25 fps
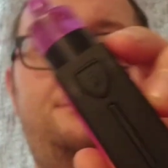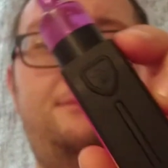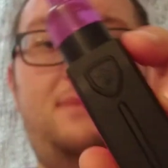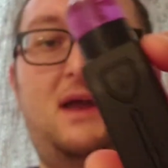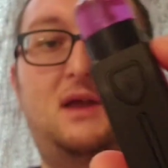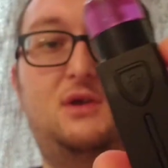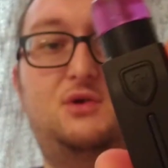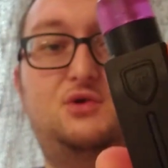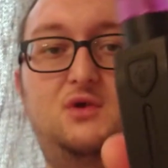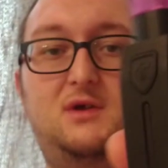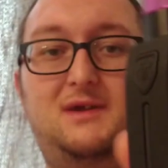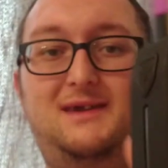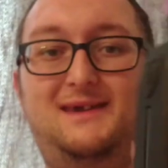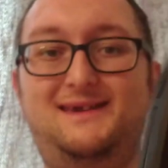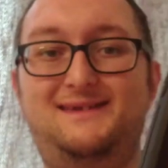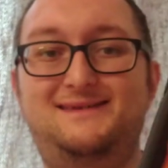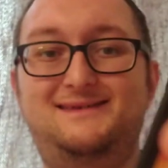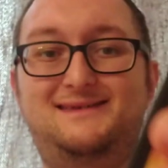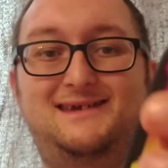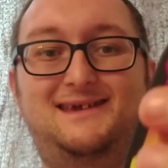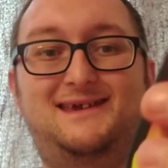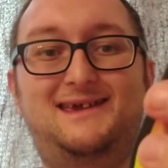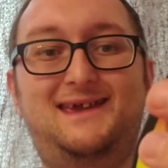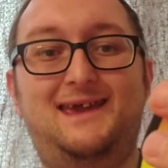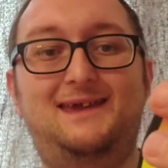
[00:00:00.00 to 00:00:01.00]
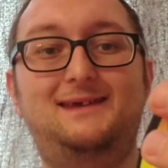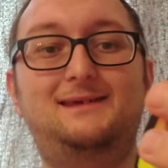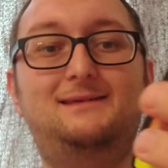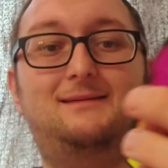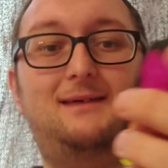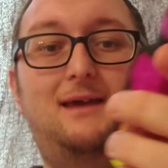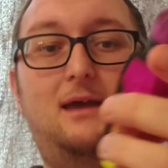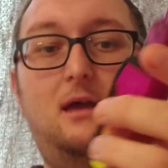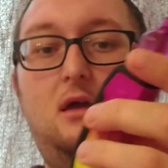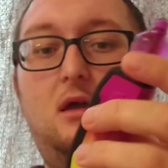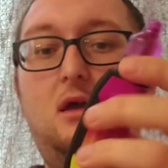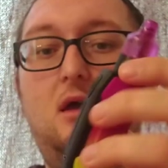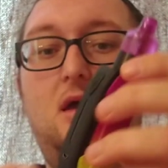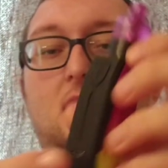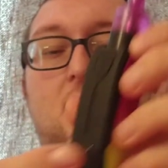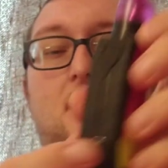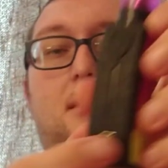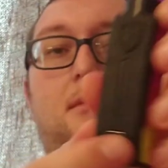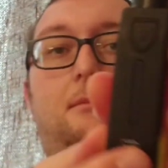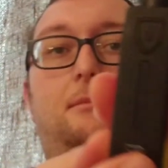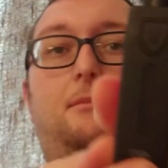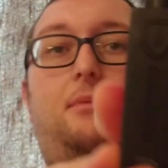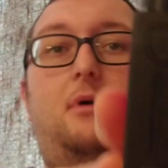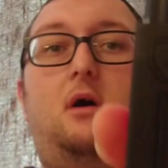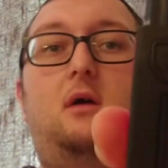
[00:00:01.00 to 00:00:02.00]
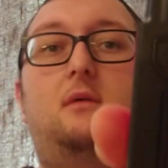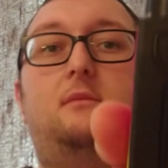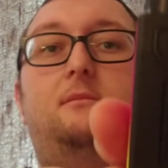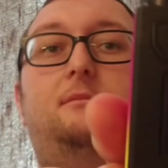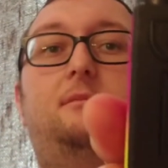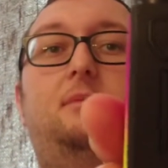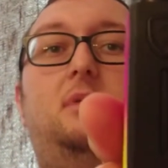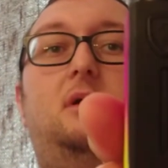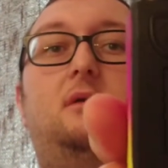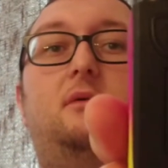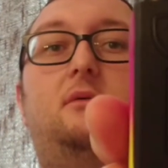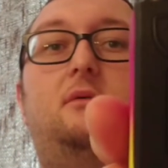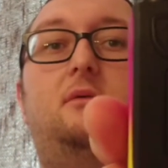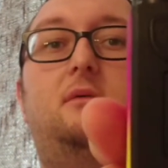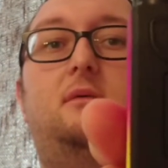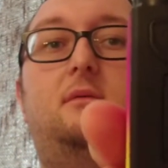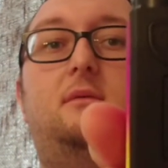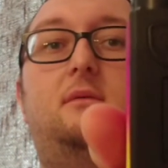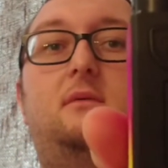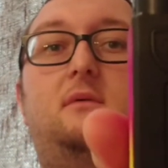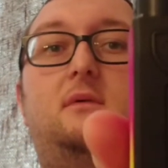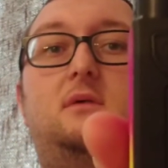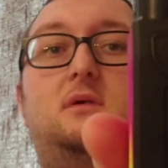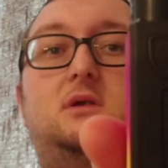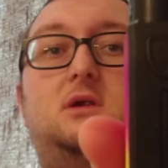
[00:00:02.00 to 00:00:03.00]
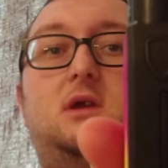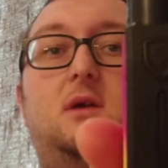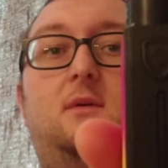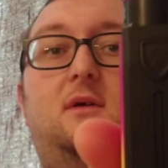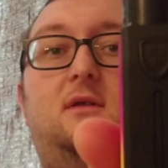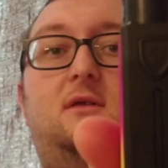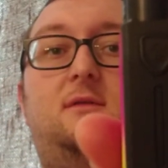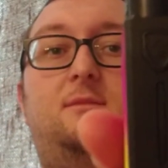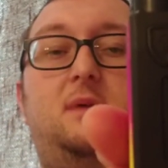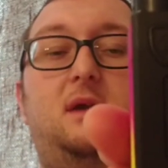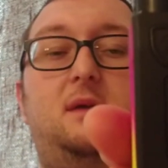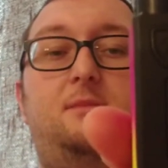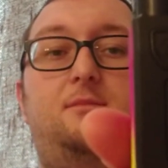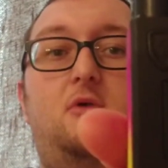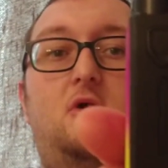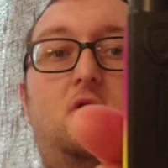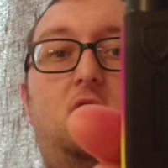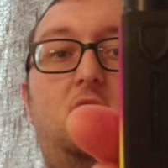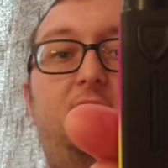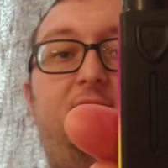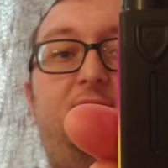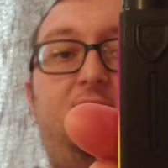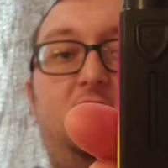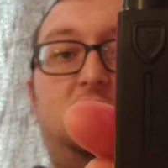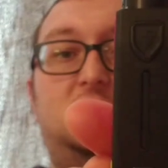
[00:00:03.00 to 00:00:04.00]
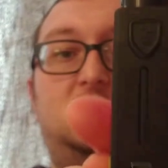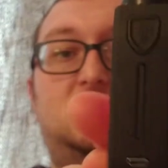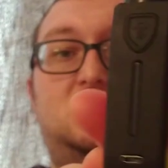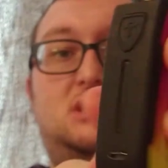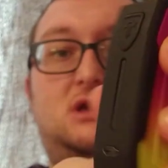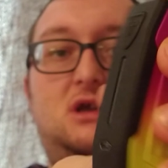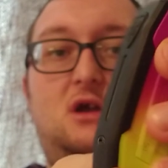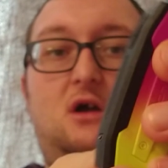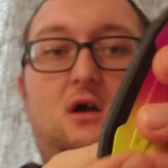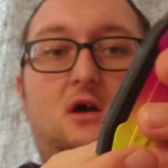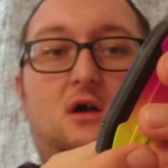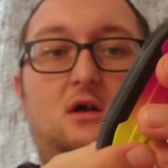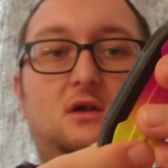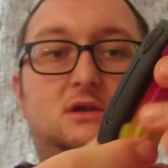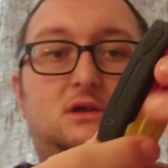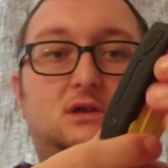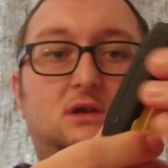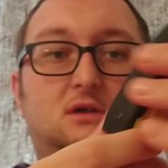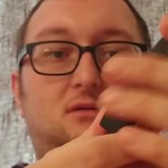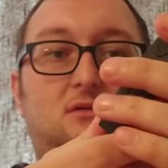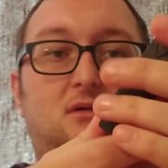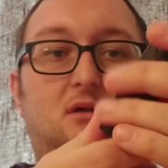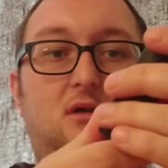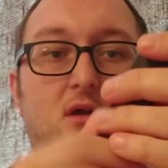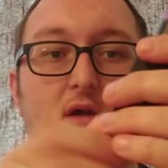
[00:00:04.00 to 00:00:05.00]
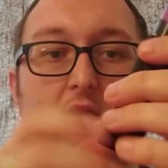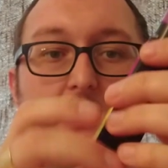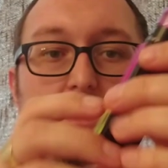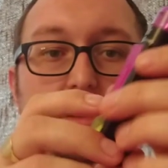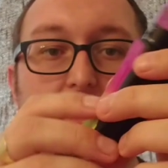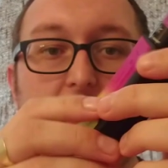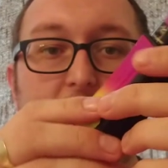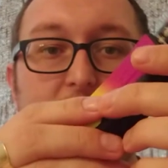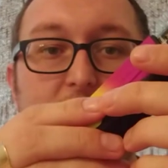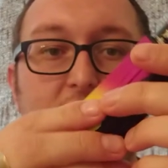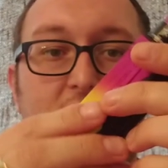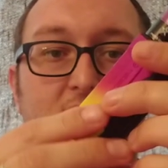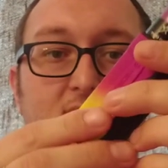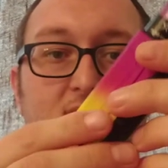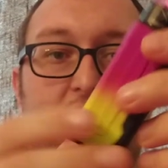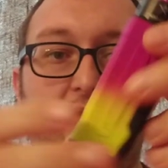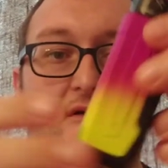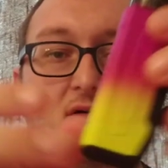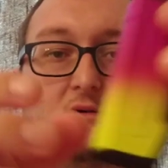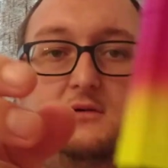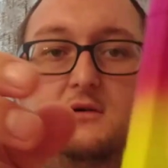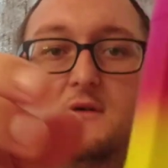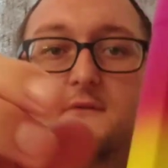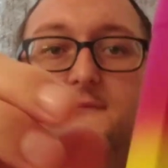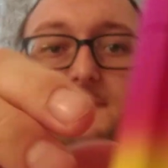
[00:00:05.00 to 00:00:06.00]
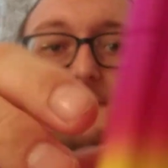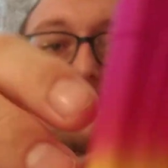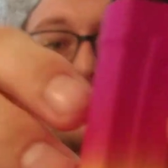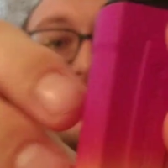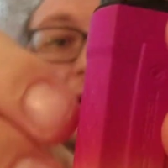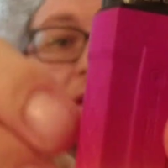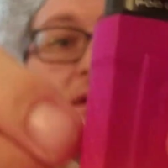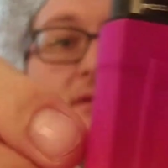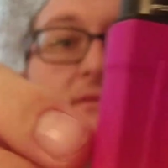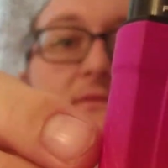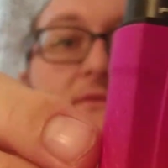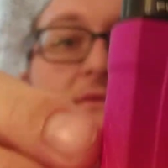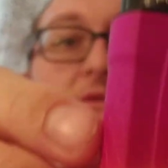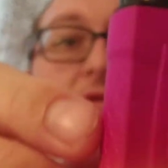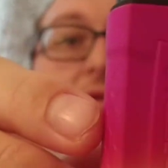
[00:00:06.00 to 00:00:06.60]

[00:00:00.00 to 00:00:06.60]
battery indicator. Bottom USB port for charging. So it's got a lovely